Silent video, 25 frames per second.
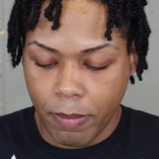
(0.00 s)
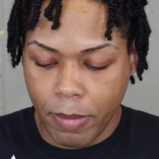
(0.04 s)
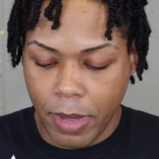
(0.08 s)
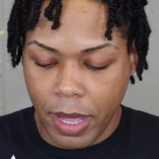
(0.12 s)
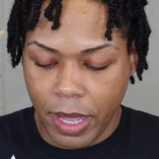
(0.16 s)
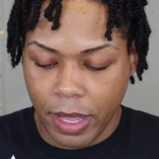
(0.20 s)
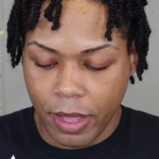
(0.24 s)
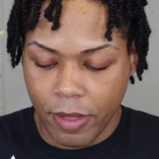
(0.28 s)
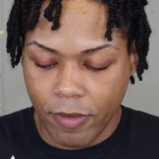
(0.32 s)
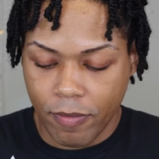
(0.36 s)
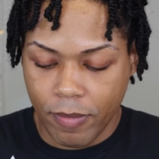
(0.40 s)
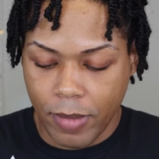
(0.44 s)

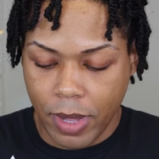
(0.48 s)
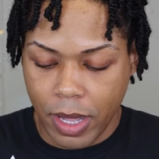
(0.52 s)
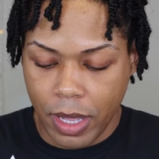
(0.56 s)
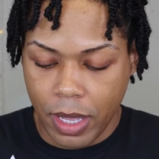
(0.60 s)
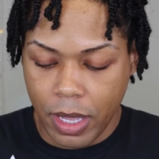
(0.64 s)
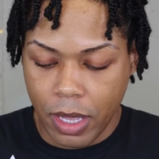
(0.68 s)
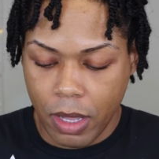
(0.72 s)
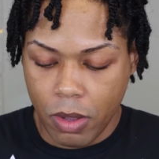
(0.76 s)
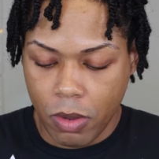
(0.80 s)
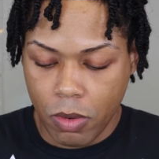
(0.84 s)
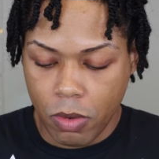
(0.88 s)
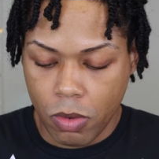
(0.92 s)
back of my,
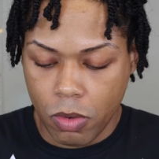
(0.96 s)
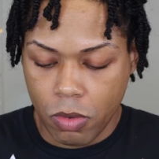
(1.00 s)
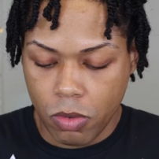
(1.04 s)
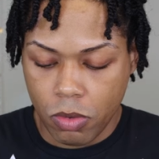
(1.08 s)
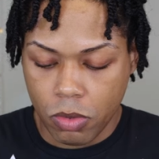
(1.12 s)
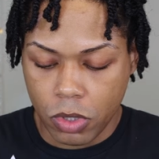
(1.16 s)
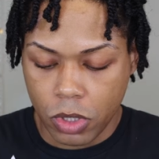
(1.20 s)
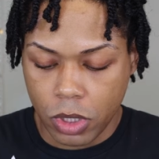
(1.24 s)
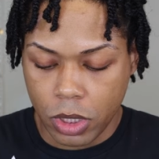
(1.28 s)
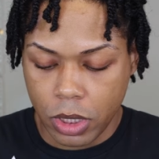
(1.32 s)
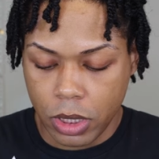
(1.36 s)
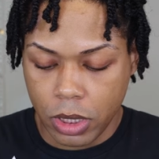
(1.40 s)

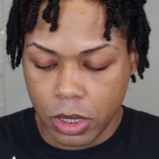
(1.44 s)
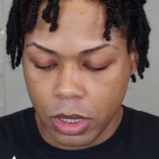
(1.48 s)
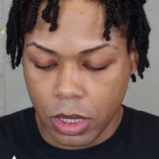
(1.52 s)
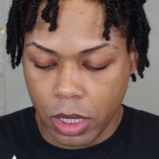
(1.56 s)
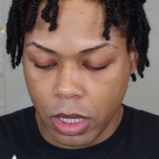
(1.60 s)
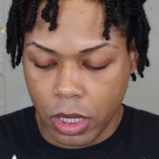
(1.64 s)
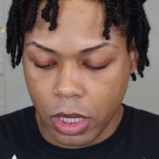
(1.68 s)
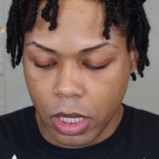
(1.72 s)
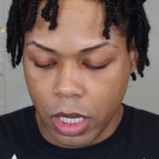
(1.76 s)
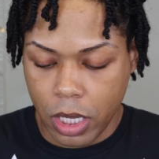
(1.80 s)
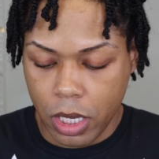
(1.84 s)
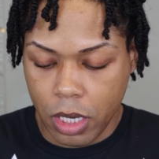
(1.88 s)
oh she's a
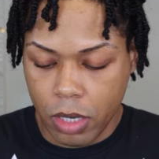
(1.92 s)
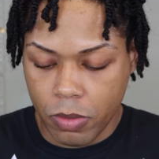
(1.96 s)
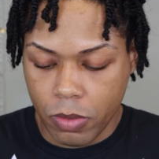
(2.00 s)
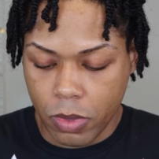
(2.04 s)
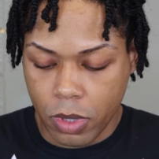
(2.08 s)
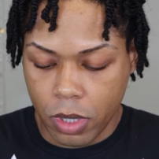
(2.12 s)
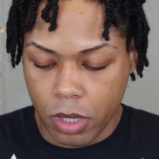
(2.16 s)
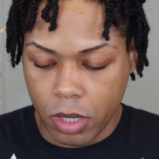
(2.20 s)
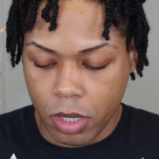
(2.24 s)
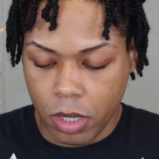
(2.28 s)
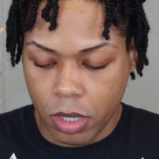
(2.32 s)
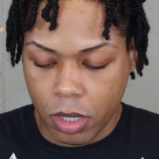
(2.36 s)
thin
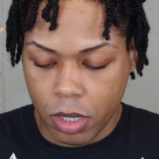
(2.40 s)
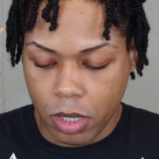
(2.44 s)
one.